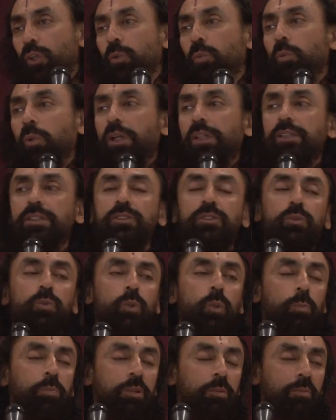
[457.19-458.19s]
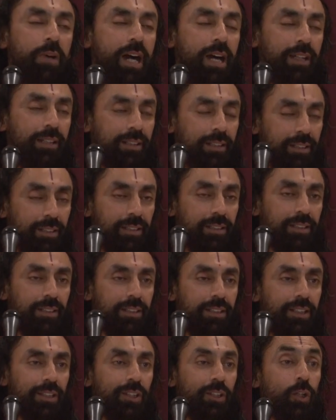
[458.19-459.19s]
What is Upaman?
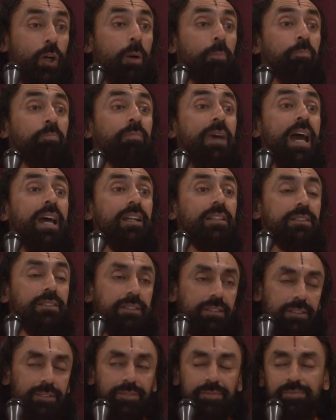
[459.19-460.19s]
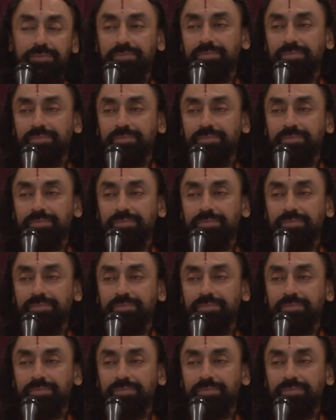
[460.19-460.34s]
Comparison.